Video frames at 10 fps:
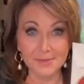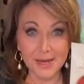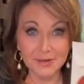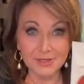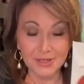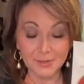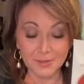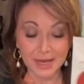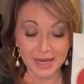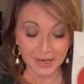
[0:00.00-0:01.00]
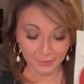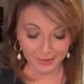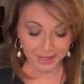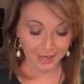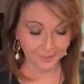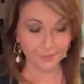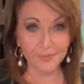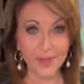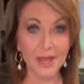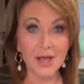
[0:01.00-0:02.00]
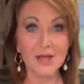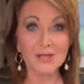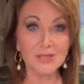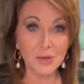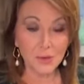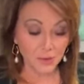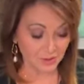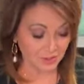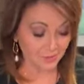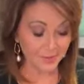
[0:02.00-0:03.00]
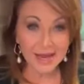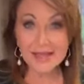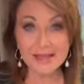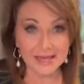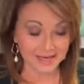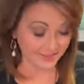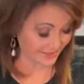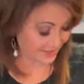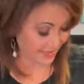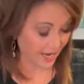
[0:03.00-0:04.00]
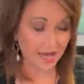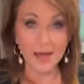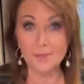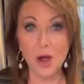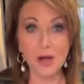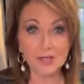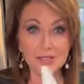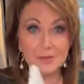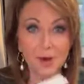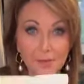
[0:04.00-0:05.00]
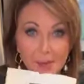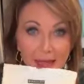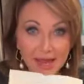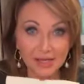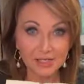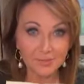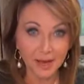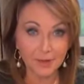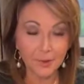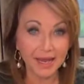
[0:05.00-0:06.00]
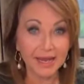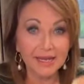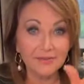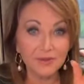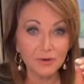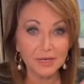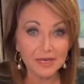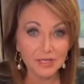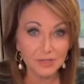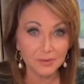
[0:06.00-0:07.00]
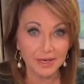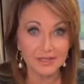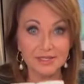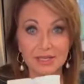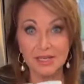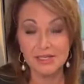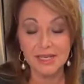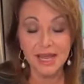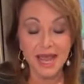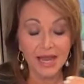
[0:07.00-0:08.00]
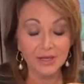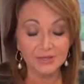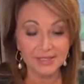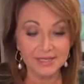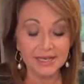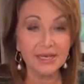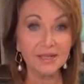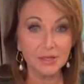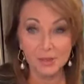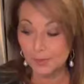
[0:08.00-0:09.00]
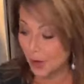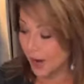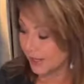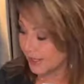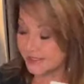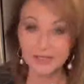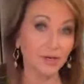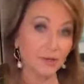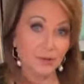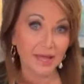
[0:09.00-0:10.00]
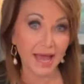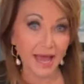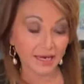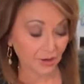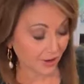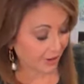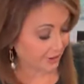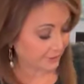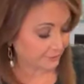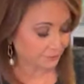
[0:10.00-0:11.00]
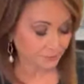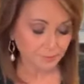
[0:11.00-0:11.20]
Tomato soup, here we come. So to make this, our package, by the way, and if you're interested and you're seeing the new product in our new catalog,